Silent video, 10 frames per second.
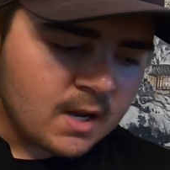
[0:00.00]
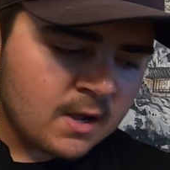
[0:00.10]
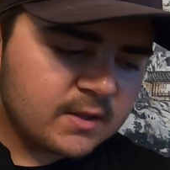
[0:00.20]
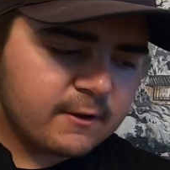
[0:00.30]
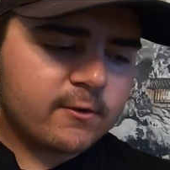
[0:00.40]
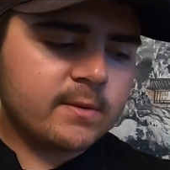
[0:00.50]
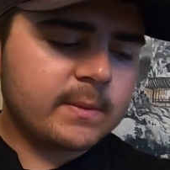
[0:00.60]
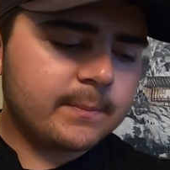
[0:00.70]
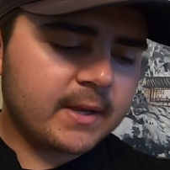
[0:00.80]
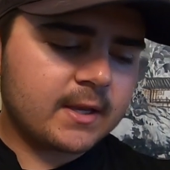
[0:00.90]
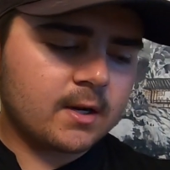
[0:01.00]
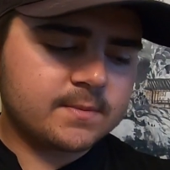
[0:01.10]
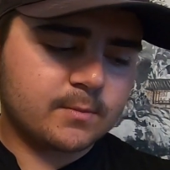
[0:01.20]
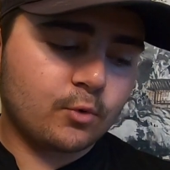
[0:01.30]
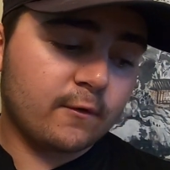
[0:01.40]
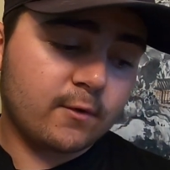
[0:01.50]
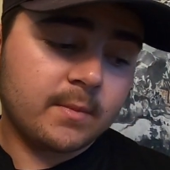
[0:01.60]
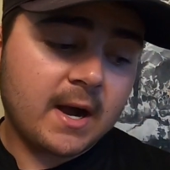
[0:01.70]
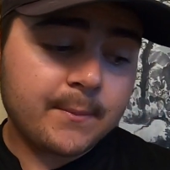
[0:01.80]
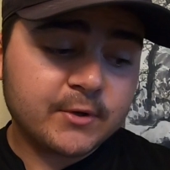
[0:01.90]
I'll definitely be picking up some more of them,
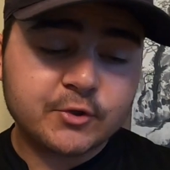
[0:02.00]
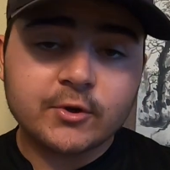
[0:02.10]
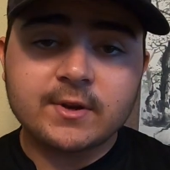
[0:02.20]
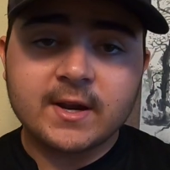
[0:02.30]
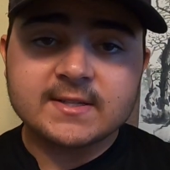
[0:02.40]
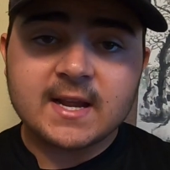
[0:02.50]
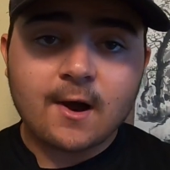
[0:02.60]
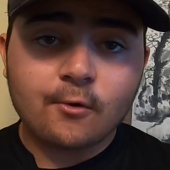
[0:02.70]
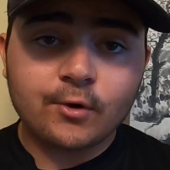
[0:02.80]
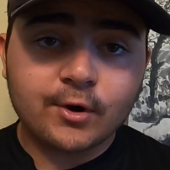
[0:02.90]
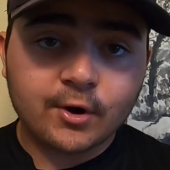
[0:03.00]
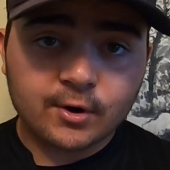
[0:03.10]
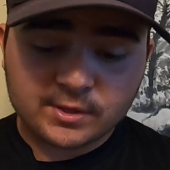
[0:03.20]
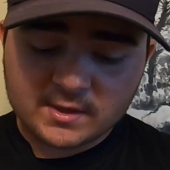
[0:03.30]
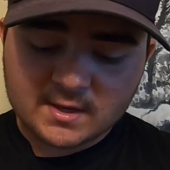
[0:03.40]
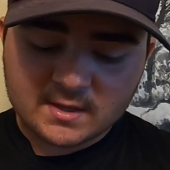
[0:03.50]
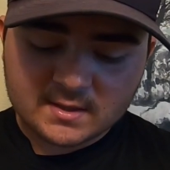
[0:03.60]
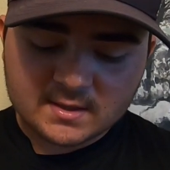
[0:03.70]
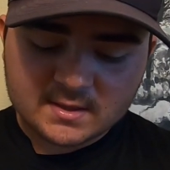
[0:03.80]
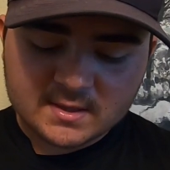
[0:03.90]
but I'm gonna show you guys how girthy
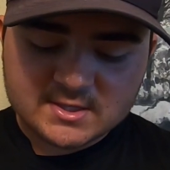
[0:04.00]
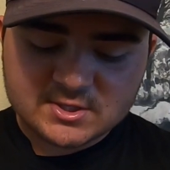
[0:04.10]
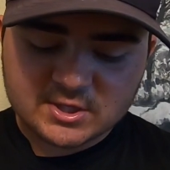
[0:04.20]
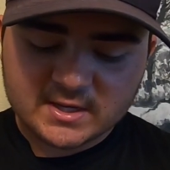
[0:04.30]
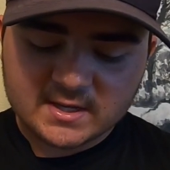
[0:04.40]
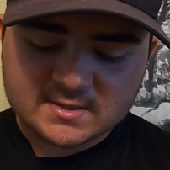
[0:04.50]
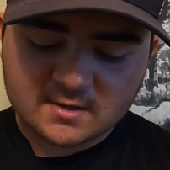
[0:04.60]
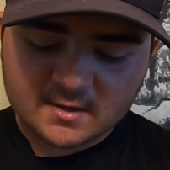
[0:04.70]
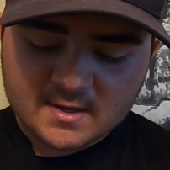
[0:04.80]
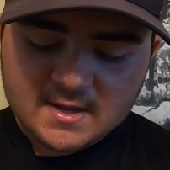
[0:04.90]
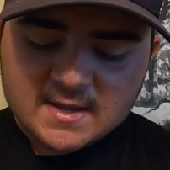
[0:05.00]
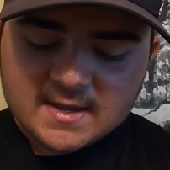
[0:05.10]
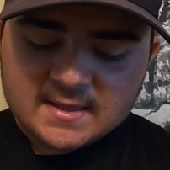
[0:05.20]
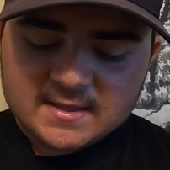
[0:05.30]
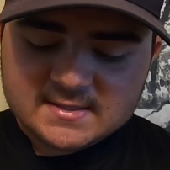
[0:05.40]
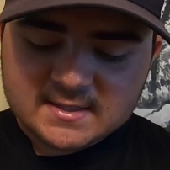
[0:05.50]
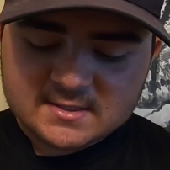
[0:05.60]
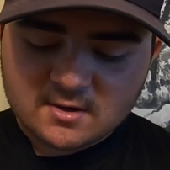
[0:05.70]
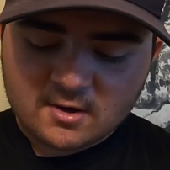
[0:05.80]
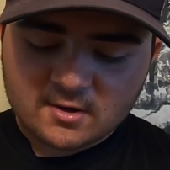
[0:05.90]
these jig heads are. These
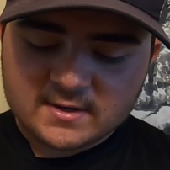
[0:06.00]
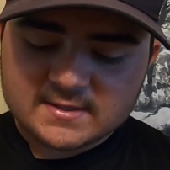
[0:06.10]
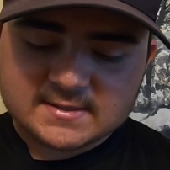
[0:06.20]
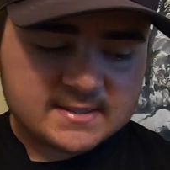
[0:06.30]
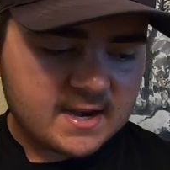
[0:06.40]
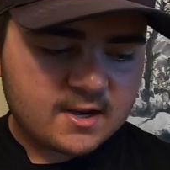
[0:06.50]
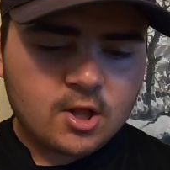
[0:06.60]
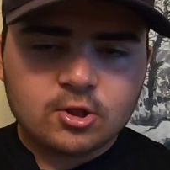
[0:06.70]
things are insane.